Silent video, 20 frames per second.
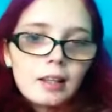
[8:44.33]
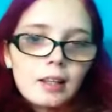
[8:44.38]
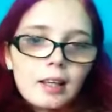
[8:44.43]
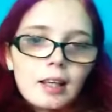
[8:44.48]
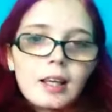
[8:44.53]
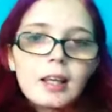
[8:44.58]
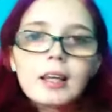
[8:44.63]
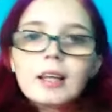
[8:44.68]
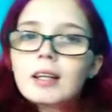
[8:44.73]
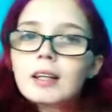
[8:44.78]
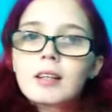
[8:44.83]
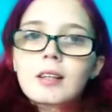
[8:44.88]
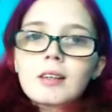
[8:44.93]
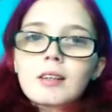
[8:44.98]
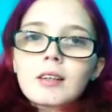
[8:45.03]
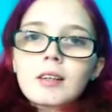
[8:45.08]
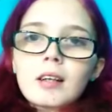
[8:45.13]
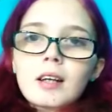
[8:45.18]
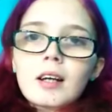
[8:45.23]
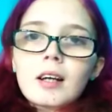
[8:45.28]
And
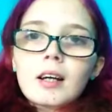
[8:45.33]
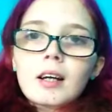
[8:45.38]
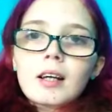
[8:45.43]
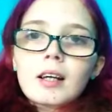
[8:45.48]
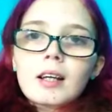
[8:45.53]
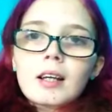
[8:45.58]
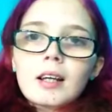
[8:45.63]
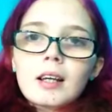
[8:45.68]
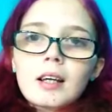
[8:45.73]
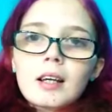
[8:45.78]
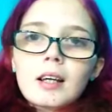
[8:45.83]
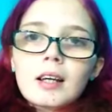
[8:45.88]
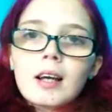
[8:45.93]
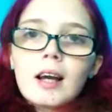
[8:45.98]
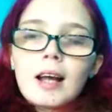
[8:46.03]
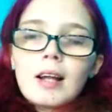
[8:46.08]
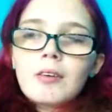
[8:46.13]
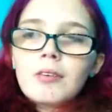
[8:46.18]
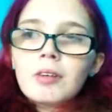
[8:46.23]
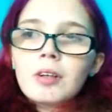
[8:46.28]
I
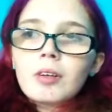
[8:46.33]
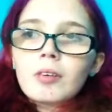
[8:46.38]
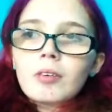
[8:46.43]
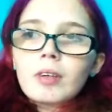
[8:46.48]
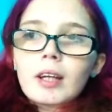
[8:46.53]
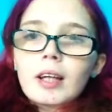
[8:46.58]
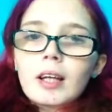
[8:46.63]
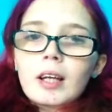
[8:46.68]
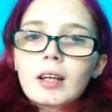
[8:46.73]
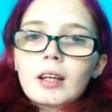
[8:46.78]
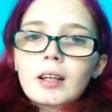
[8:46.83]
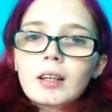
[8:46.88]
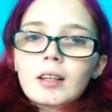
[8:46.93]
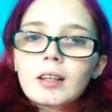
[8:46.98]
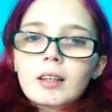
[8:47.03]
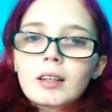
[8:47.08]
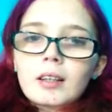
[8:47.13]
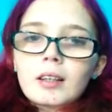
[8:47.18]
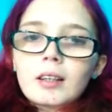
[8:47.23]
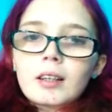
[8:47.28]
don't know, like,
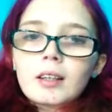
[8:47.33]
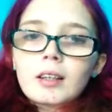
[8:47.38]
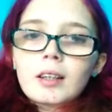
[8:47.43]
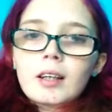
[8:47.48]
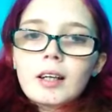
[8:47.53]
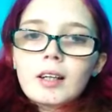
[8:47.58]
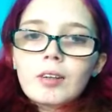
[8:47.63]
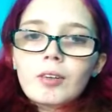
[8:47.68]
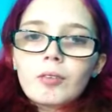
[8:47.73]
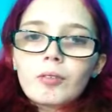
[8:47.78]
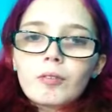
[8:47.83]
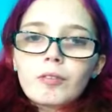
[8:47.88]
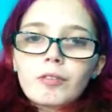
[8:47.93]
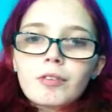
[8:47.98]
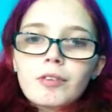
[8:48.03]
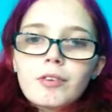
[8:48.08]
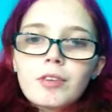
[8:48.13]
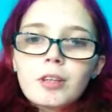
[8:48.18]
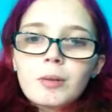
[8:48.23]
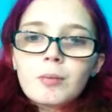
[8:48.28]
I don't
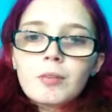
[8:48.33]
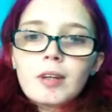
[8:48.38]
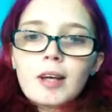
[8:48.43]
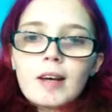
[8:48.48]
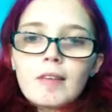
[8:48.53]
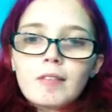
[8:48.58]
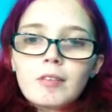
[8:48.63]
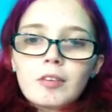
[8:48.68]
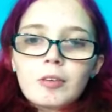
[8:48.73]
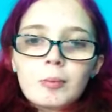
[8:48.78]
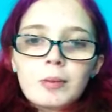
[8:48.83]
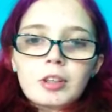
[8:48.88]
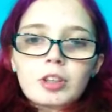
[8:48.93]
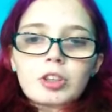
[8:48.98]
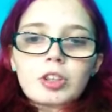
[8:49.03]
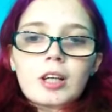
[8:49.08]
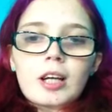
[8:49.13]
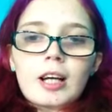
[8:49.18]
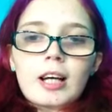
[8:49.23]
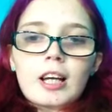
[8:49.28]
seem to have as much
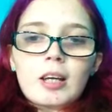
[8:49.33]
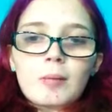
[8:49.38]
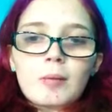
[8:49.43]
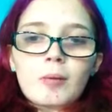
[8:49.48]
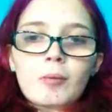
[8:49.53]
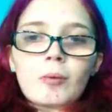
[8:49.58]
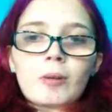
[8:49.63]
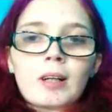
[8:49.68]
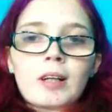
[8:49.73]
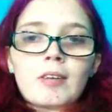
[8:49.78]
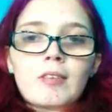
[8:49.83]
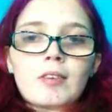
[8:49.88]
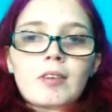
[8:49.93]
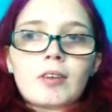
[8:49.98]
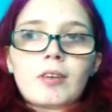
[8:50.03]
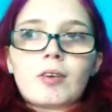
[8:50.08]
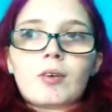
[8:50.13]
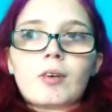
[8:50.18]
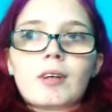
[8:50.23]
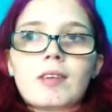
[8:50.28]
time, and when I
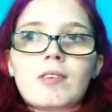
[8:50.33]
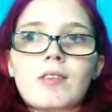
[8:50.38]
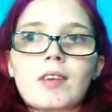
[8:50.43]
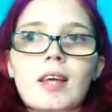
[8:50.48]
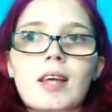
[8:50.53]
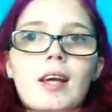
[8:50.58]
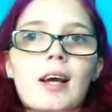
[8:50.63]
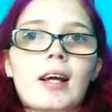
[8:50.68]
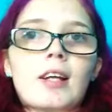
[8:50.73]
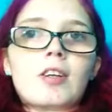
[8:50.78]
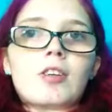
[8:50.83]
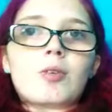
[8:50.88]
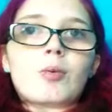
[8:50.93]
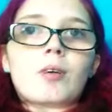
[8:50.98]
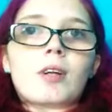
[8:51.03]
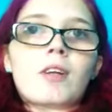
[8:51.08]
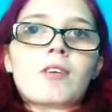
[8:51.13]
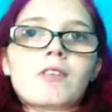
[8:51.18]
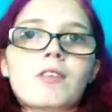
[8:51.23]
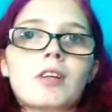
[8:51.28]
do, it's like I just
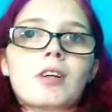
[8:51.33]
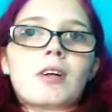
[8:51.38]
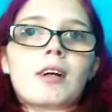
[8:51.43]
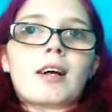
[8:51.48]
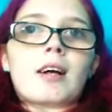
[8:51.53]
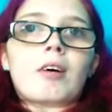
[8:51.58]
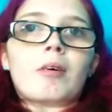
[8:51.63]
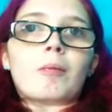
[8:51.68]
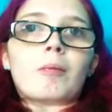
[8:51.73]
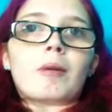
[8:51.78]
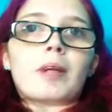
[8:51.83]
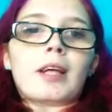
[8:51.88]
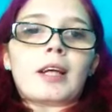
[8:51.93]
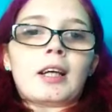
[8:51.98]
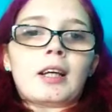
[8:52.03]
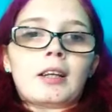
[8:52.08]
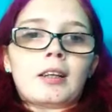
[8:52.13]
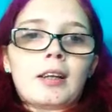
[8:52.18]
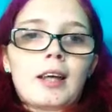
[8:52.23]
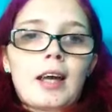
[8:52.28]
want to sit around
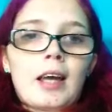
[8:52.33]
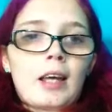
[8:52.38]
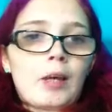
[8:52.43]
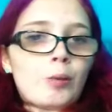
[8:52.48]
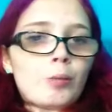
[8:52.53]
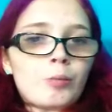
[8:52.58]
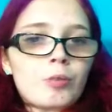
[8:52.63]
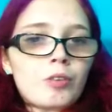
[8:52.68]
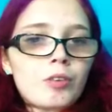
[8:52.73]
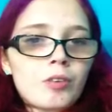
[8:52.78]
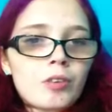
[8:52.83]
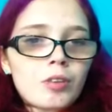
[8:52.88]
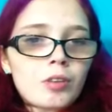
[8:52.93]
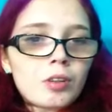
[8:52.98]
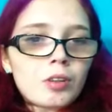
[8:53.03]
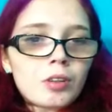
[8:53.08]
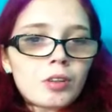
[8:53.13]
playing games.